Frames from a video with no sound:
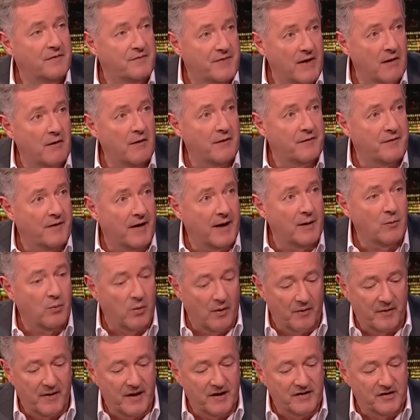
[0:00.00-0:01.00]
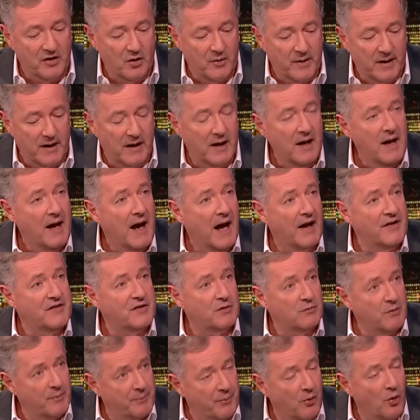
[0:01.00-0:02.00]
verify what they're doing and
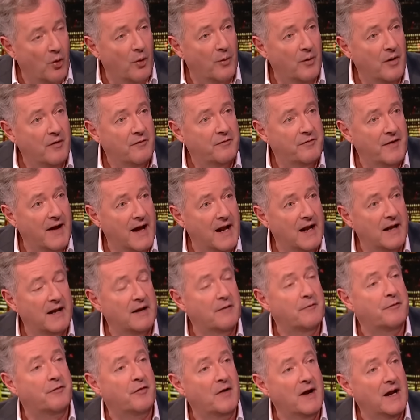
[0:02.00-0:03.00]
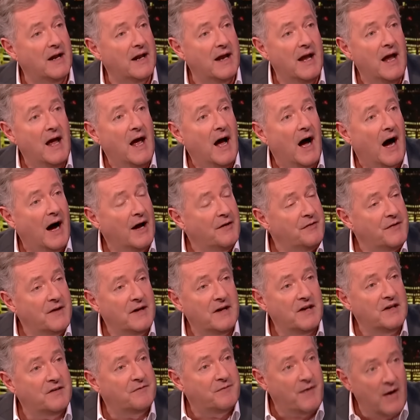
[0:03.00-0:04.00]
to report fairly and freely, I
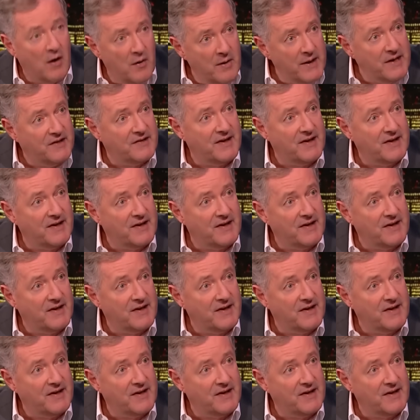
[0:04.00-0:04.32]
think is very